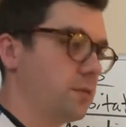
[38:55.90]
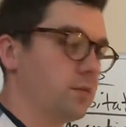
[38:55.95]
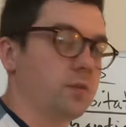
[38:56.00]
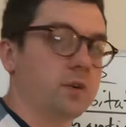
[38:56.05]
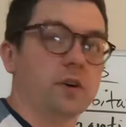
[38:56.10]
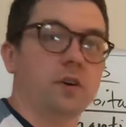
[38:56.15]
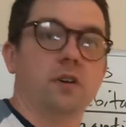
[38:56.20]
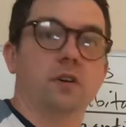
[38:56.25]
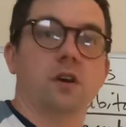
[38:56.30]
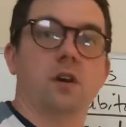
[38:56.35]

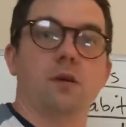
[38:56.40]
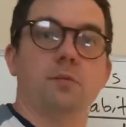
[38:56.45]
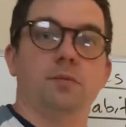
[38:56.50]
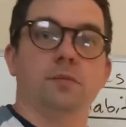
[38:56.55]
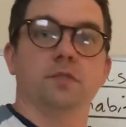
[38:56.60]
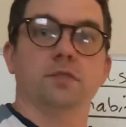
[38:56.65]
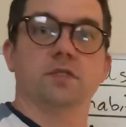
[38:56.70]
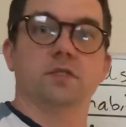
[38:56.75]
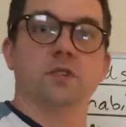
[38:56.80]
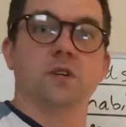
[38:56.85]
where
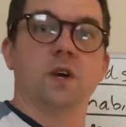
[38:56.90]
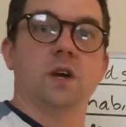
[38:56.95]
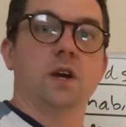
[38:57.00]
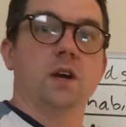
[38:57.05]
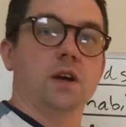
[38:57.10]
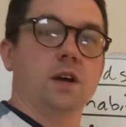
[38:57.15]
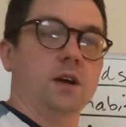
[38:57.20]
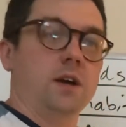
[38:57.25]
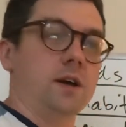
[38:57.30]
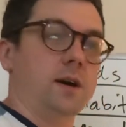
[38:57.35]
couples
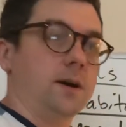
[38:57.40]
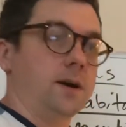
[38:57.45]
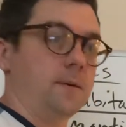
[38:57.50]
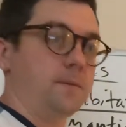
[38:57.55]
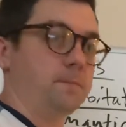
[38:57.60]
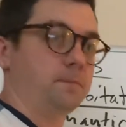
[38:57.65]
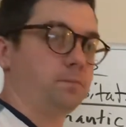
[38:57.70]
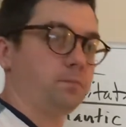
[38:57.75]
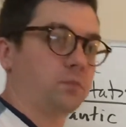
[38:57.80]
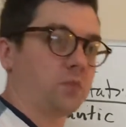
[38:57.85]

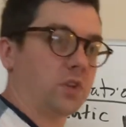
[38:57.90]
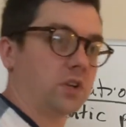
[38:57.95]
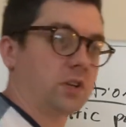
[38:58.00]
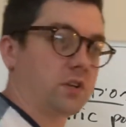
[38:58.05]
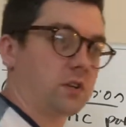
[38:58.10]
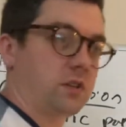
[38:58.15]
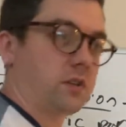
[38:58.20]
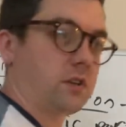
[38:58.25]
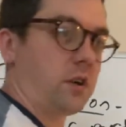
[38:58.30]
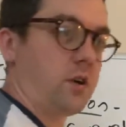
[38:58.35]

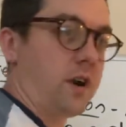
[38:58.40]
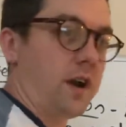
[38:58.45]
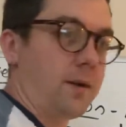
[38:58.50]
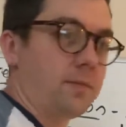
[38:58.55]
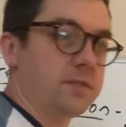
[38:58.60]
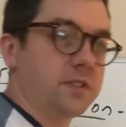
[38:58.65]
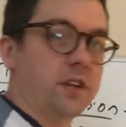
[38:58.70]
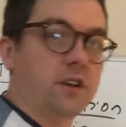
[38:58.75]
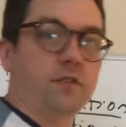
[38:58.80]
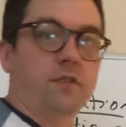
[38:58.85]

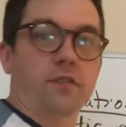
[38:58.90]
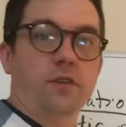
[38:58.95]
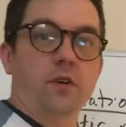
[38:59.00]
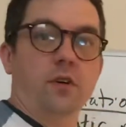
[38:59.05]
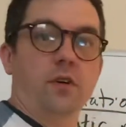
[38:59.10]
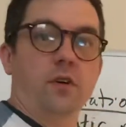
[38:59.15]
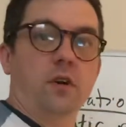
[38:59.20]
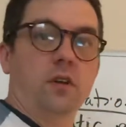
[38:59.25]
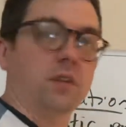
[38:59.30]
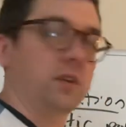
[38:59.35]
cohabitate
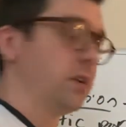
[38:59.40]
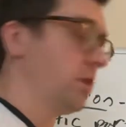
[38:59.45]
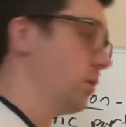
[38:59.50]
for a little